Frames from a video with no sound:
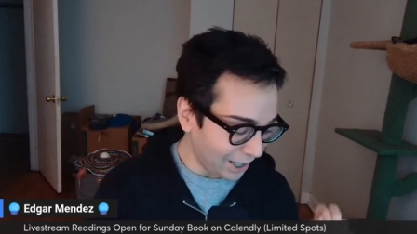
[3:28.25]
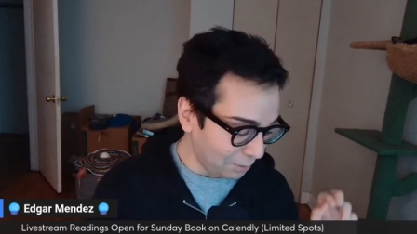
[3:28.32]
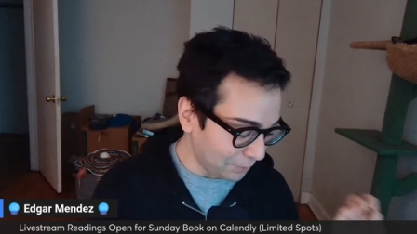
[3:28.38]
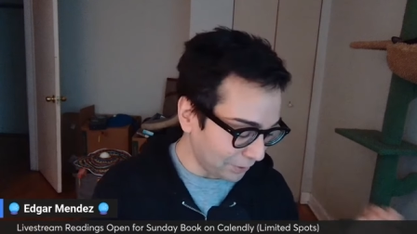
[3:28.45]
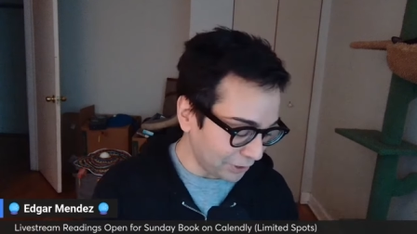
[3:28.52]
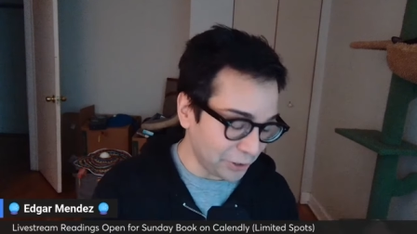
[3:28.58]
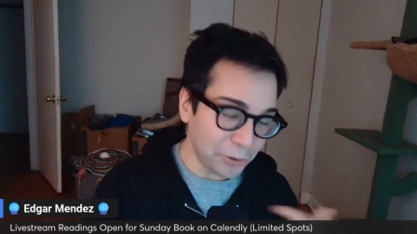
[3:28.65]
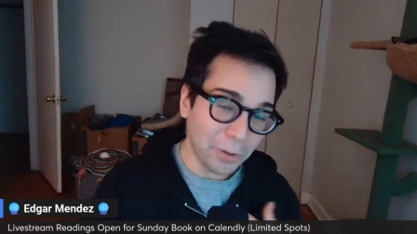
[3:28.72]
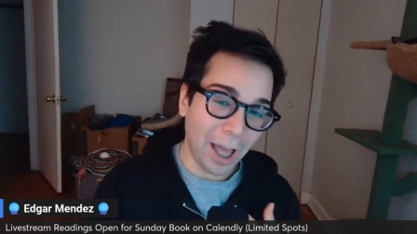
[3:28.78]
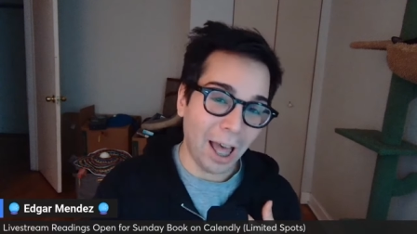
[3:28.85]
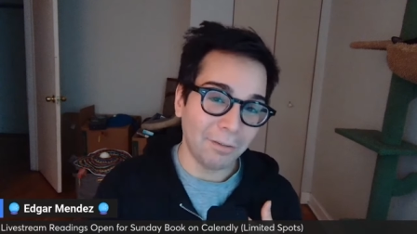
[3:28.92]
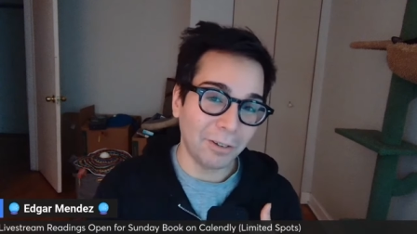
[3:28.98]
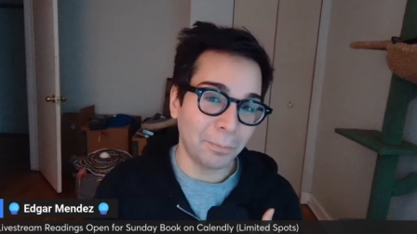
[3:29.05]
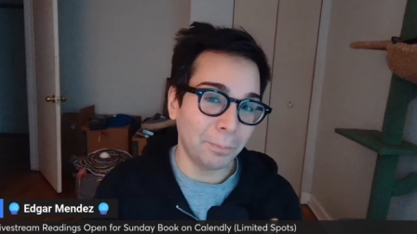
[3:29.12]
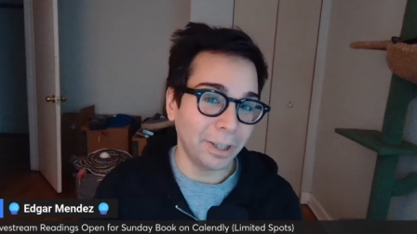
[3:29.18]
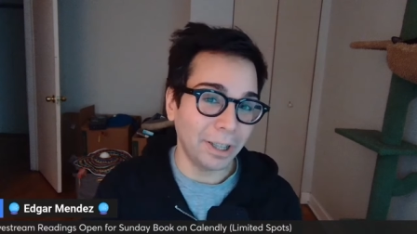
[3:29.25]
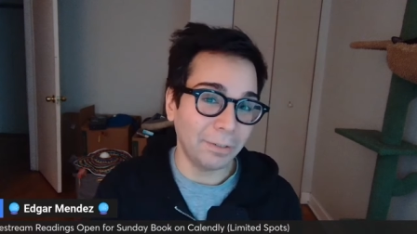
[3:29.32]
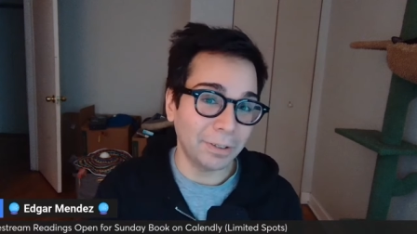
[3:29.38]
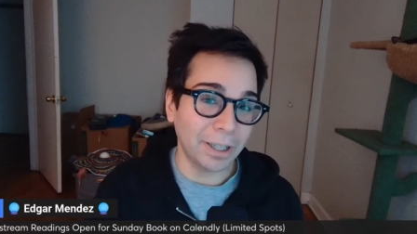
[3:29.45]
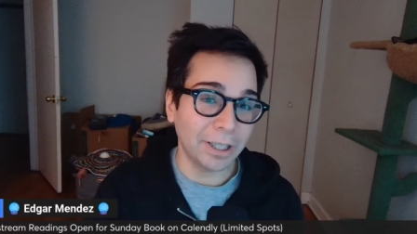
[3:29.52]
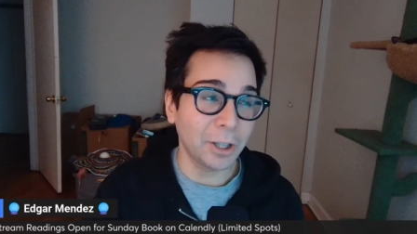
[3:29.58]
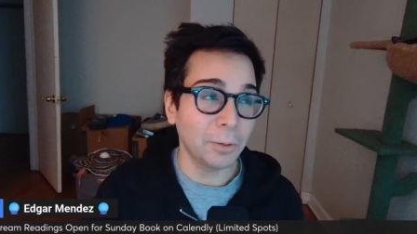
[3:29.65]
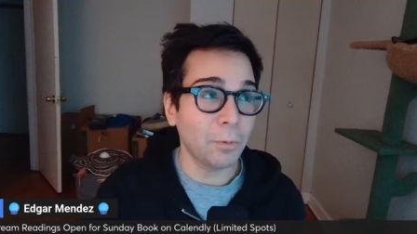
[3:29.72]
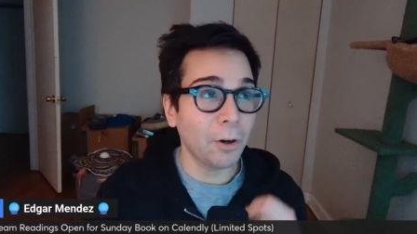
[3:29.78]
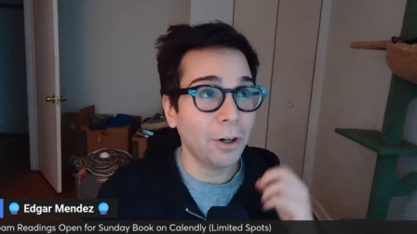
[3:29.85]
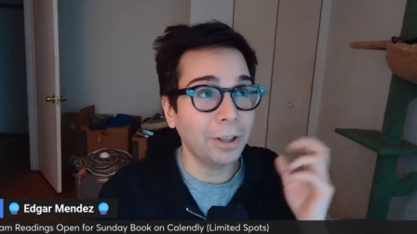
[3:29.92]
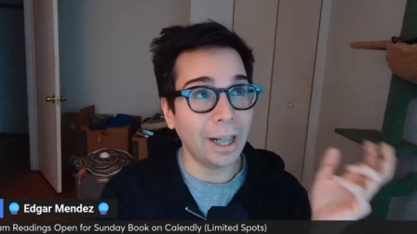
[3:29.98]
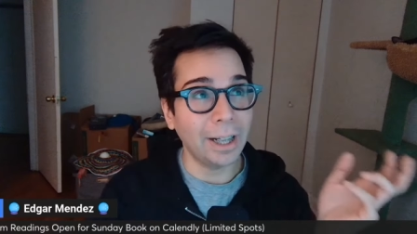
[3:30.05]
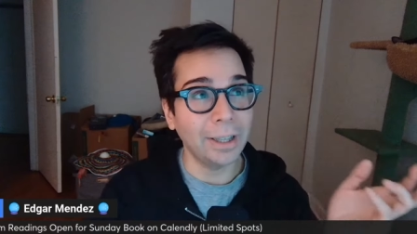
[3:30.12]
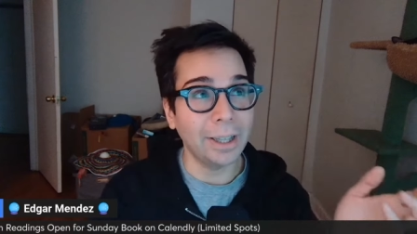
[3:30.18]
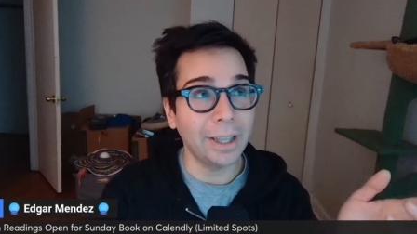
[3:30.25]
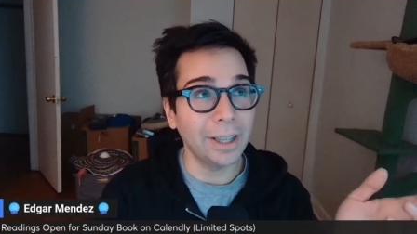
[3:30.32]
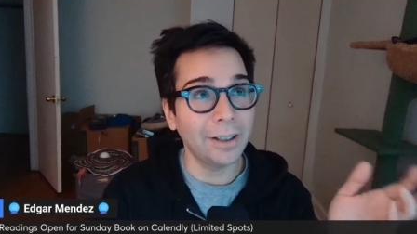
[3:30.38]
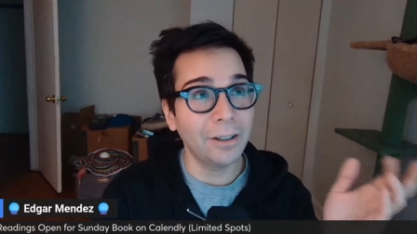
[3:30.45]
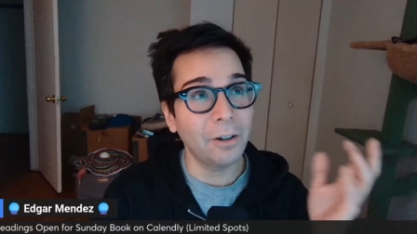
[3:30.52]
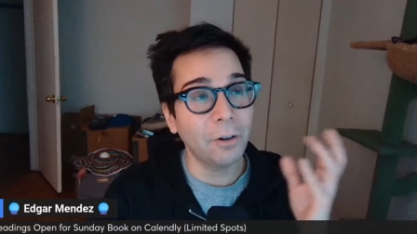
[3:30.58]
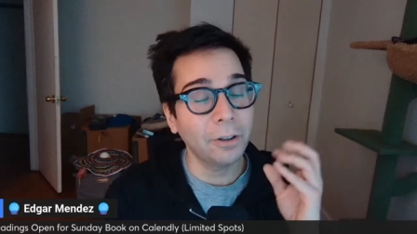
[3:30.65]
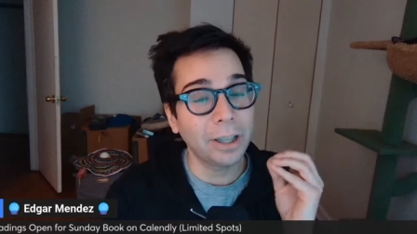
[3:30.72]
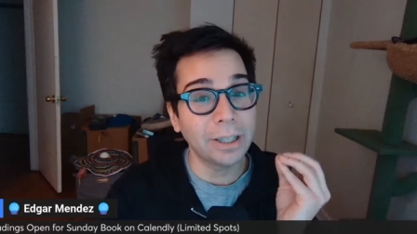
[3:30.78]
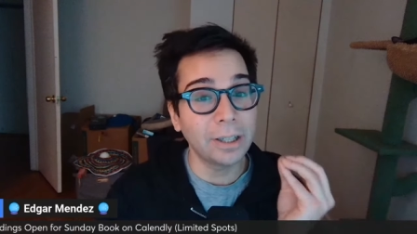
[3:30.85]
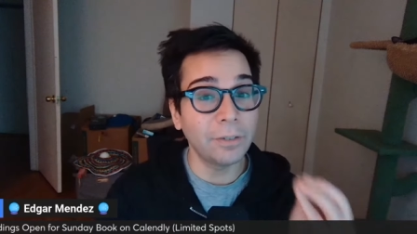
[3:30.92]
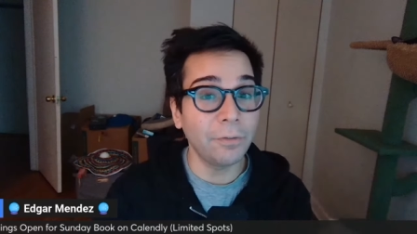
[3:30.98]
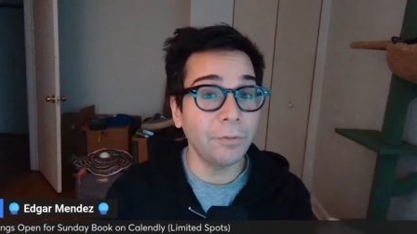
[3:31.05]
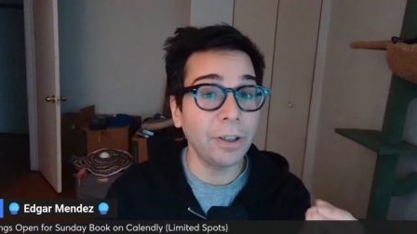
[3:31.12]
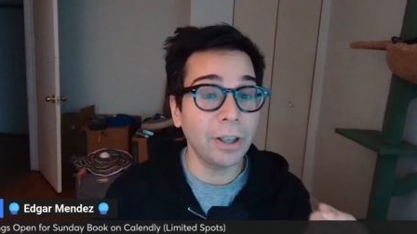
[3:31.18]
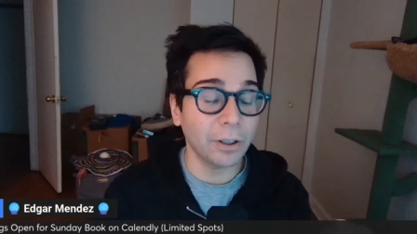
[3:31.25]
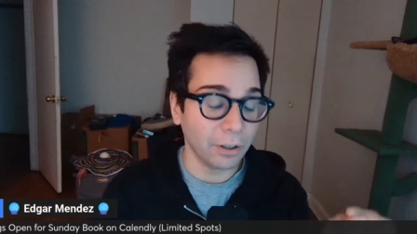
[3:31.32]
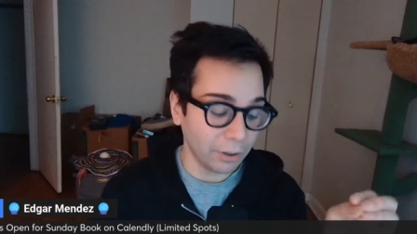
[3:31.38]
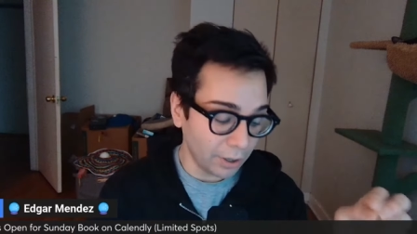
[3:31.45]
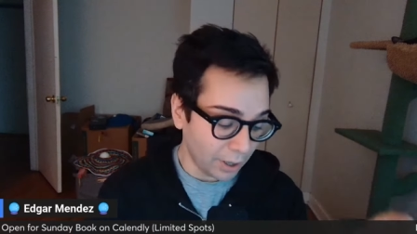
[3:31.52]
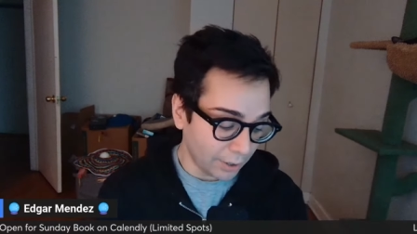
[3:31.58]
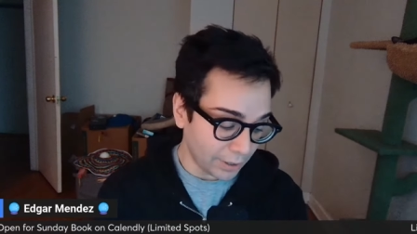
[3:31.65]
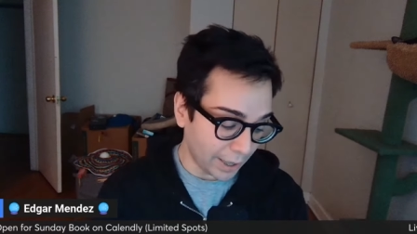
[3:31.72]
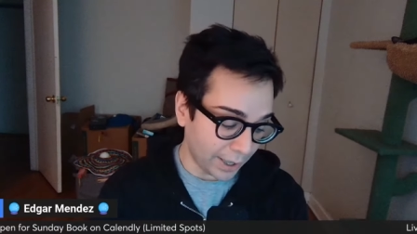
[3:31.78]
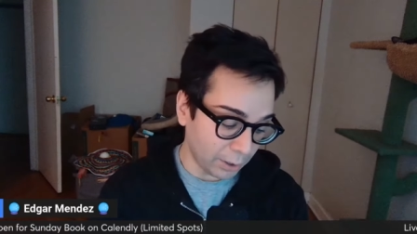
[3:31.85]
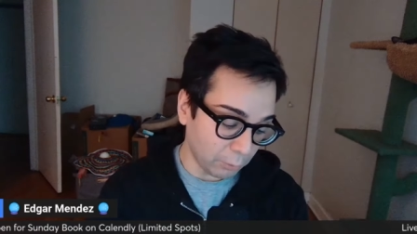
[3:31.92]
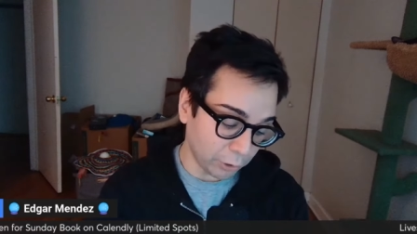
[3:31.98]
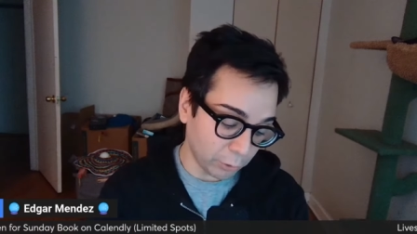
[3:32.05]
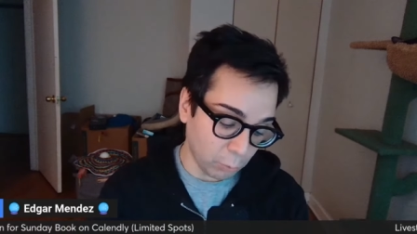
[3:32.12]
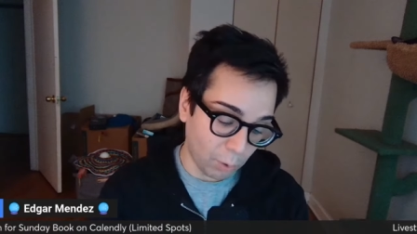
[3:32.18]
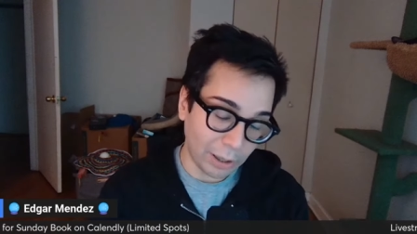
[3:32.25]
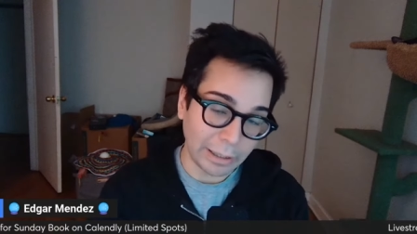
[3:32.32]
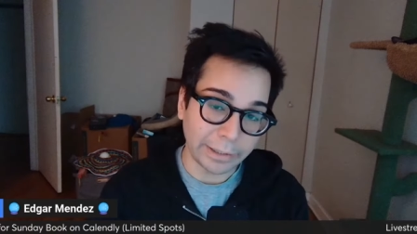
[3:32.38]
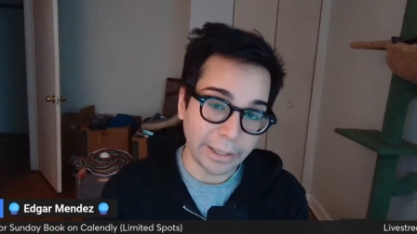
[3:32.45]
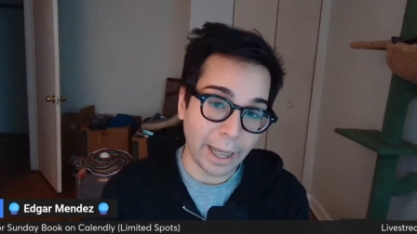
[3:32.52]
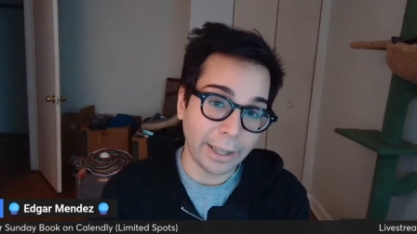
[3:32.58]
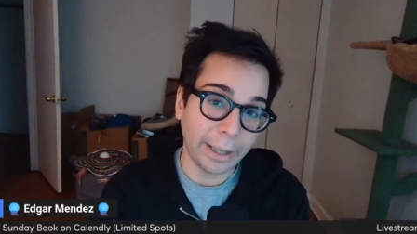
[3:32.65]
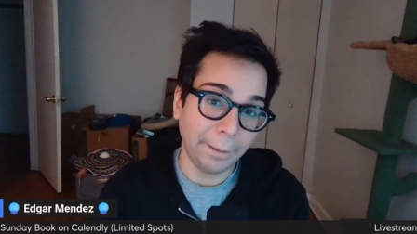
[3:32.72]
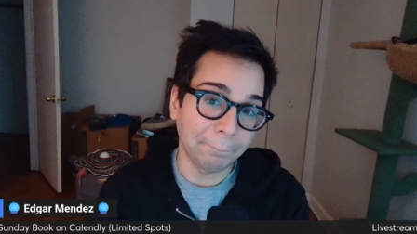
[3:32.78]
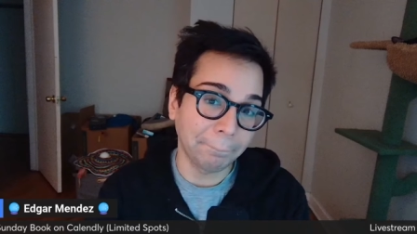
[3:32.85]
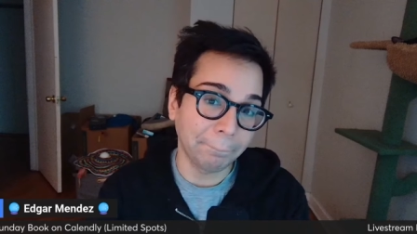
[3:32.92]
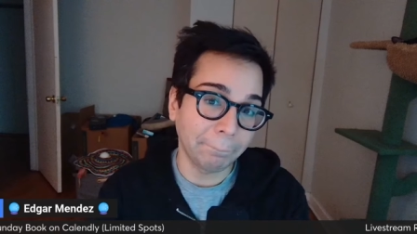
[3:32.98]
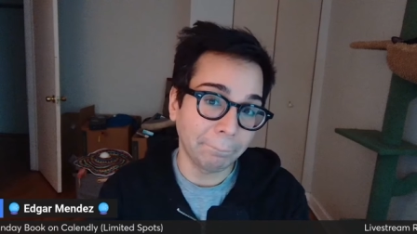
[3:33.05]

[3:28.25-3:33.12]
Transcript: but you have a belief system or an idea or this fear that it was one sided